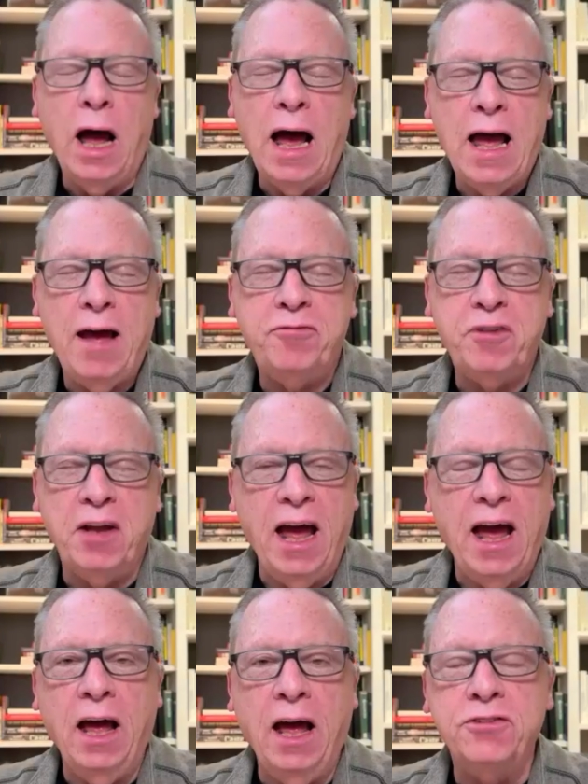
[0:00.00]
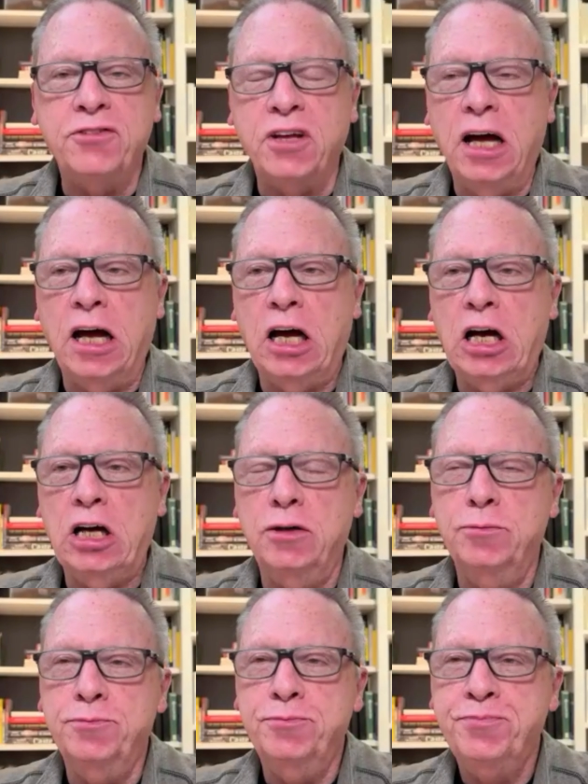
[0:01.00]
I have to ask, I
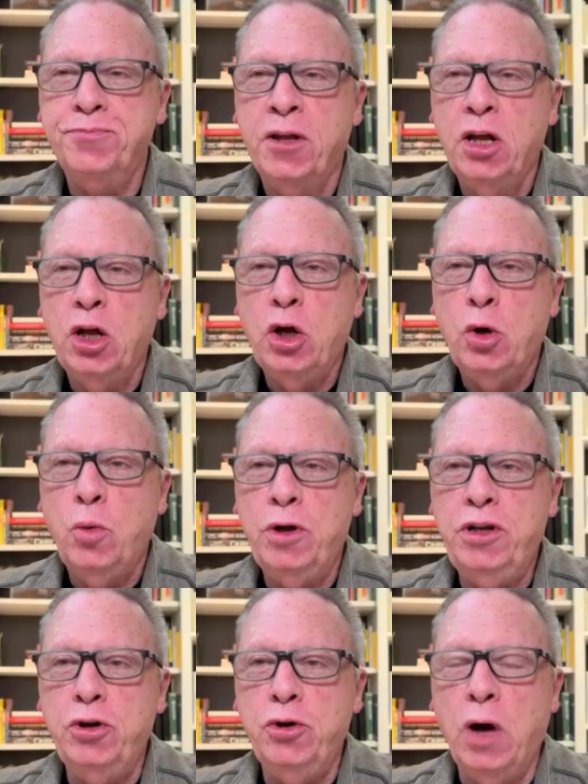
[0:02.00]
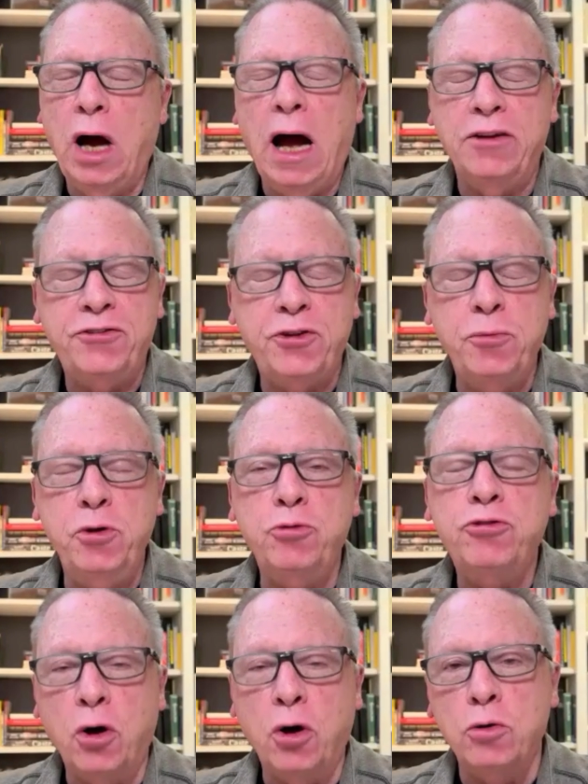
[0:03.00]
assume you
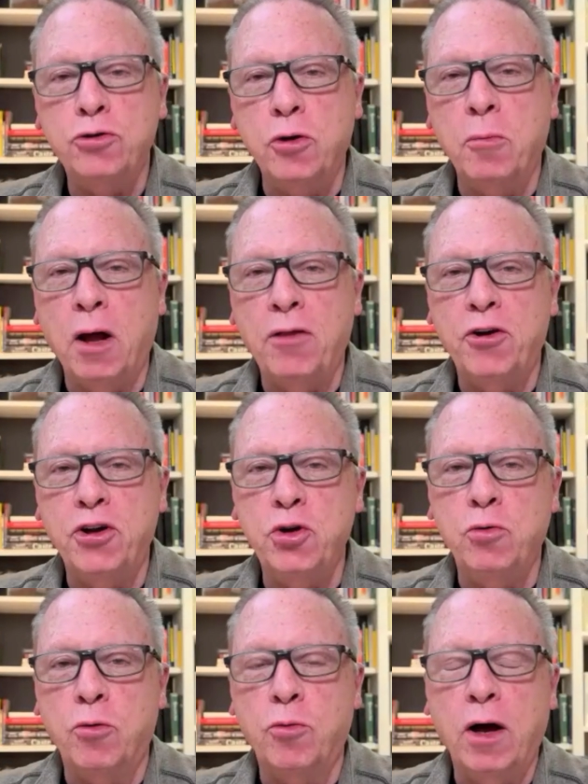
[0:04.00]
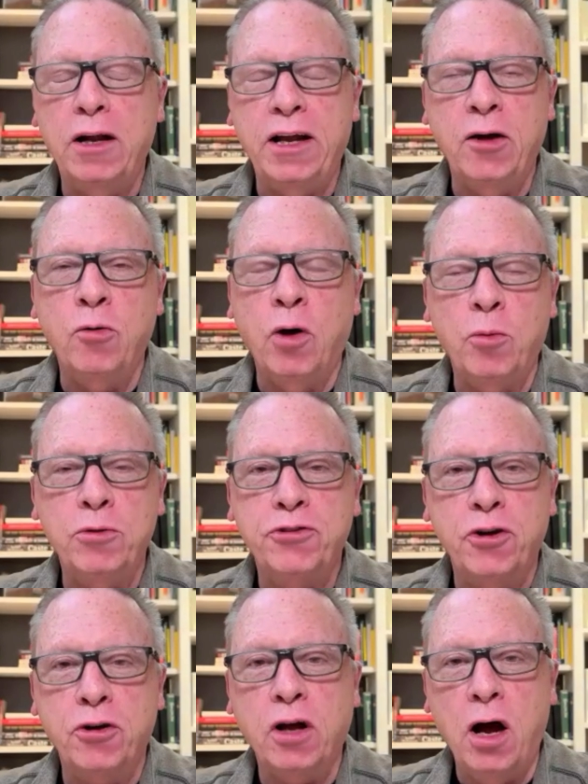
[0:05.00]
told your mother you were running, what was
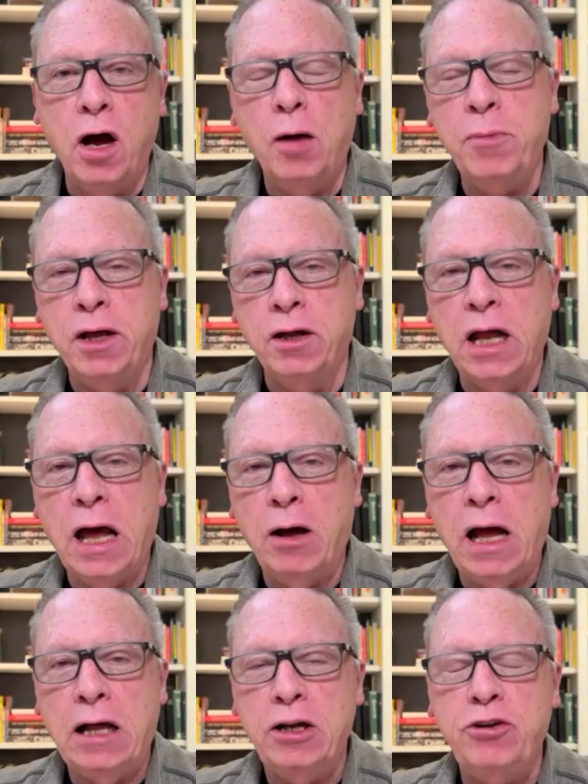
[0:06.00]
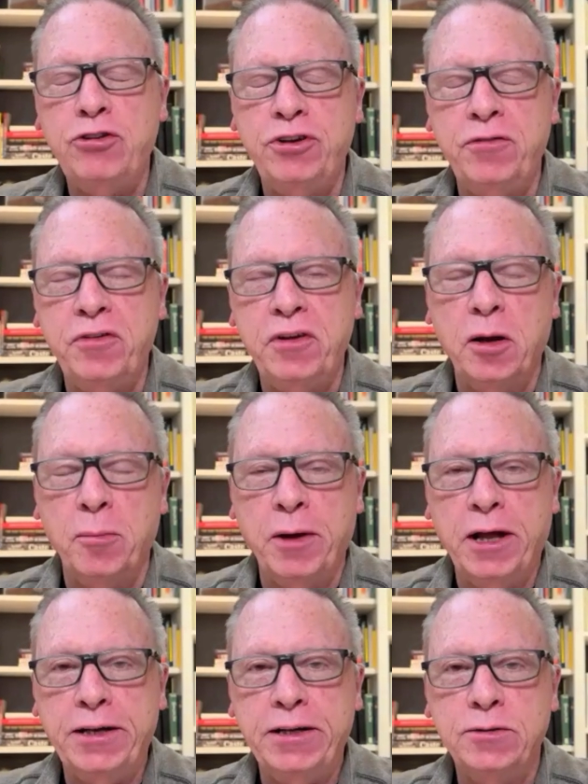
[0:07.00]
her comment? How did she feel
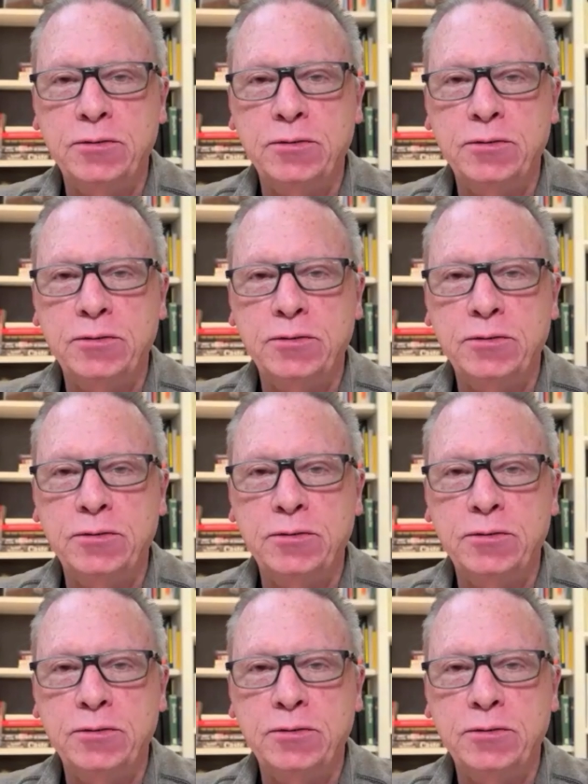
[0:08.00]
about it?